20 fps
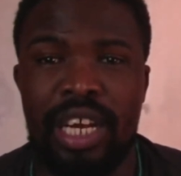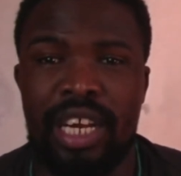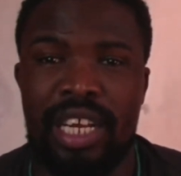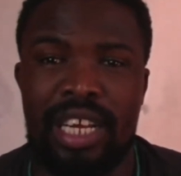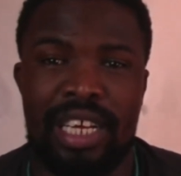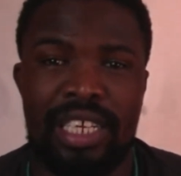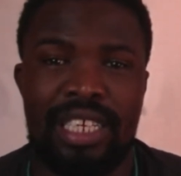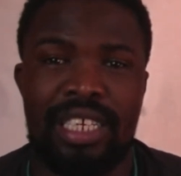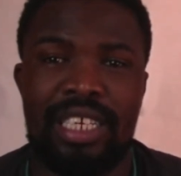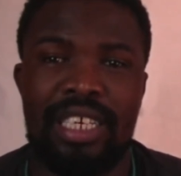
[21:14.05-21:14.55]

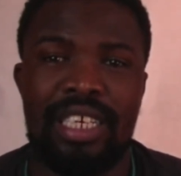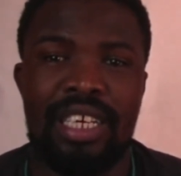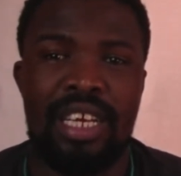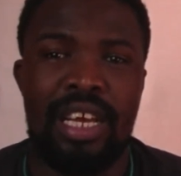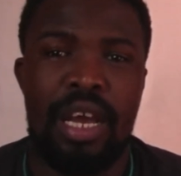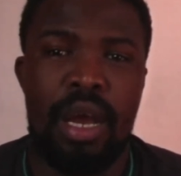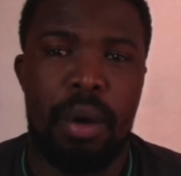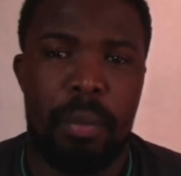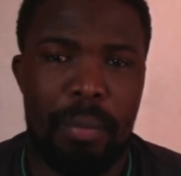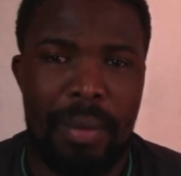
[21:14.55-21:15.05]
regarding
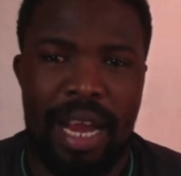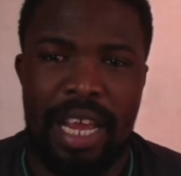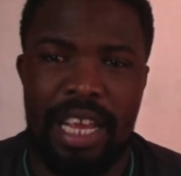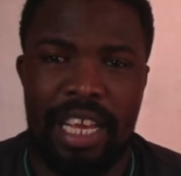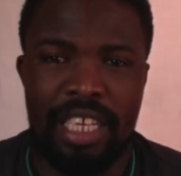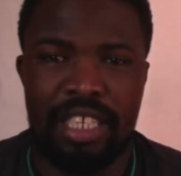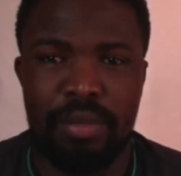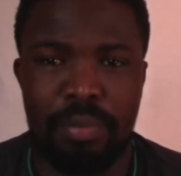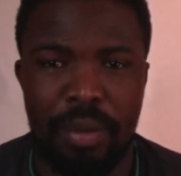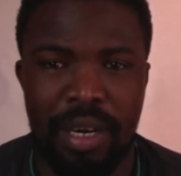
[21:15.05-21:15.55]
my
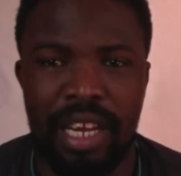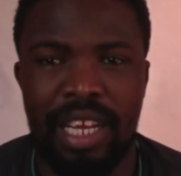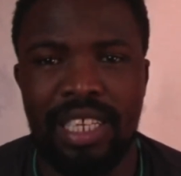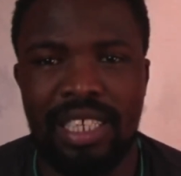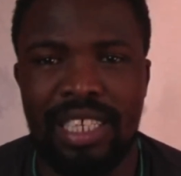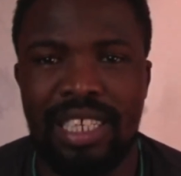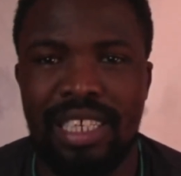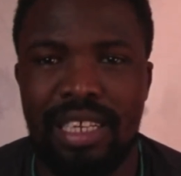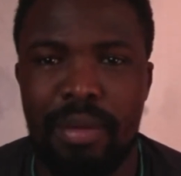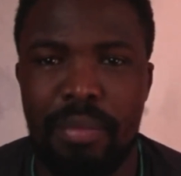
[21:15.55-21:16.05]

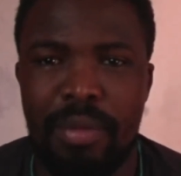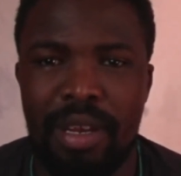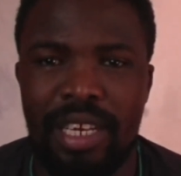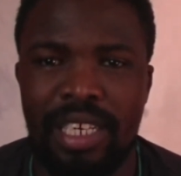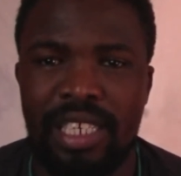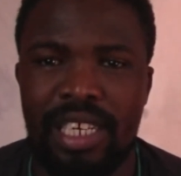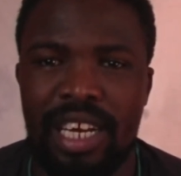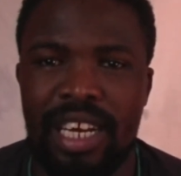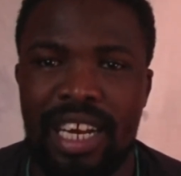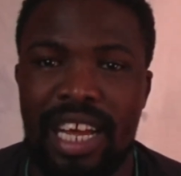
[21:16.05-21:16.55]
experience in the
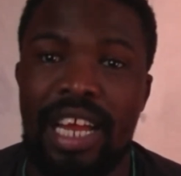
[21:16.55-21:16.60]
military.